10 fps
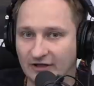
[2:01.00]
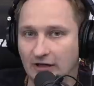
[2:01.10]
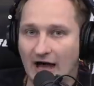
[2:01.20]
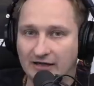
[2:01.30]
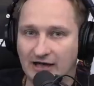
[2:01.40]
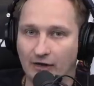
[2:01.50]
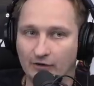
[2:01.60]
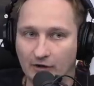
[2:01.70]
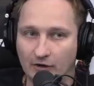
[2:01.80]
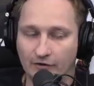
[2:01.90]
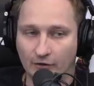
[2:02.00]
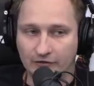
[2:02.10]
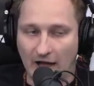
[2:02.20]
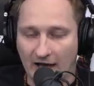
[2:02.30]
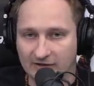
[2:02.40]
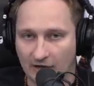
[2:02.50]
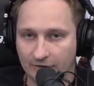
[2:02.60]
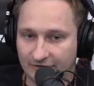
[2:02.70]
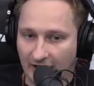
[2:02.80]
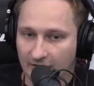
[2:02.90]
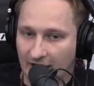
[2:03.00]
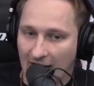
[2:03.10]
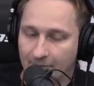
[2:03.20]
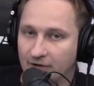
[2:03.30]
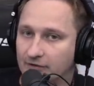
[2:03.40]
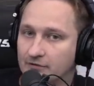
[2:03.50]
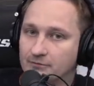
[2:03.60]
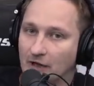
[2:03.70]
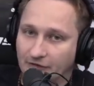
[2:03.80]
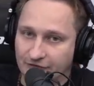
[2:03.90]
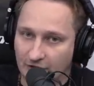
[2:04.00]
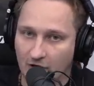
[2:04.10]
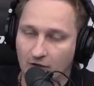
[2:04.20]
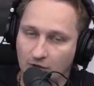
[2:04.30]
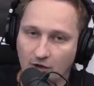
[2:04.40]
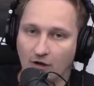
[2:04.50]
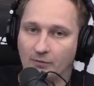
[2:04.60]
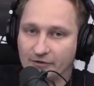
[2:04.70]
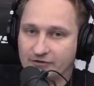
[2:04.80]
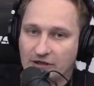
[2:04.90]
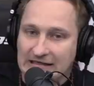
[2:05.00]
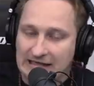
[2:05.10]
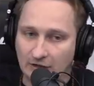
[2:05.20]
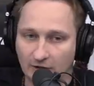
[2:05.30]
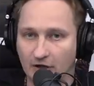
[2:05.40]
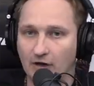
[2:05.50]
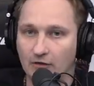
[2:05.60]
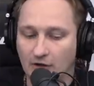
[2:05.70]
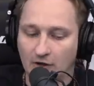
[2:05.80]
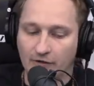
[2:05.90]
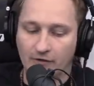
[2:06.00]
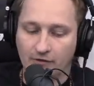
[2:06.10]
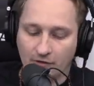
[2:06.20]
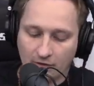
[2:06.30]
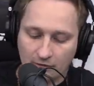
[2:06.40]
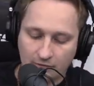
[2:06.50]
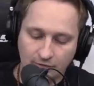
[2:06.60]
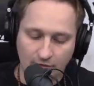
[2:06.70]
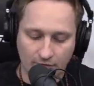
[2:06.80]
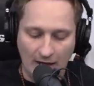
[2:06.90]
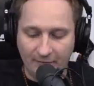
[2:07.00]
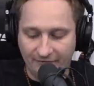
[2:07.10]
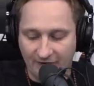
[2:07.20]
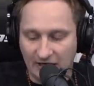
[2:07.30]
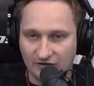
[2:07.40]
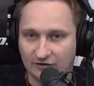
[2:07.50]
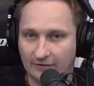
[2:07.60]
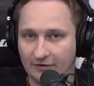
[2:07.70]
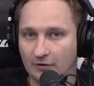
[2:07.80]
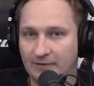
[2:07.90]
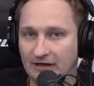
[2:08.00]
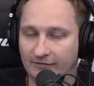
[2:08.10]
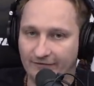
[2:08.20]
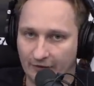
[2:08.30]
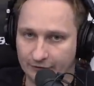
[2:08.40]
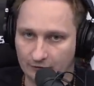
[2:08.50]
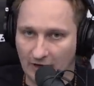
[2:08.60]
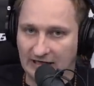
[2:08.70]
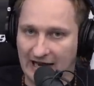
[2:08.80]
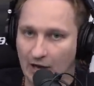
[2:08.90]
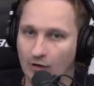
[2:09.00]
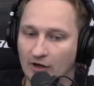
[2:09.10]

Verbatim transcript: lockdown. Those lockdowns that happened months ago, almost a year ago, the ramifications of it are being felt right now.